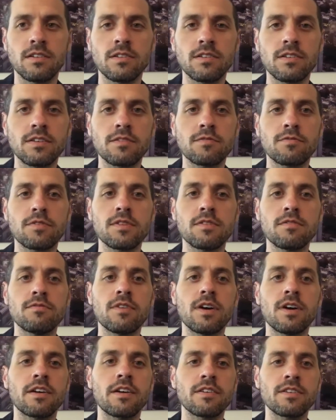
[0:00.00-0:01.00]
looking for the
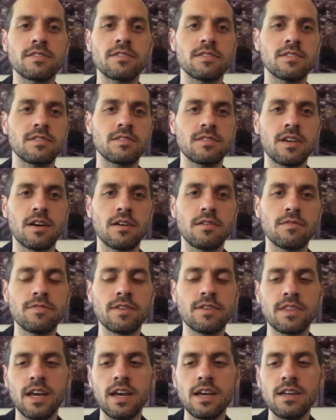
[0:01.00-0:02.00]
virus itself,
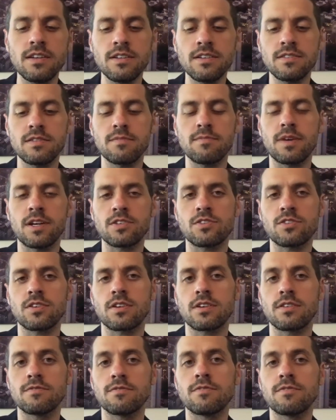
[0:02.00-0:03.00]
and that is a
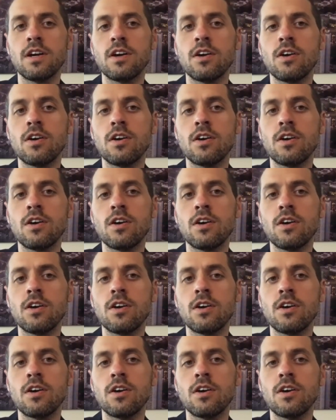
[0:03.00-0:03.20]
metric of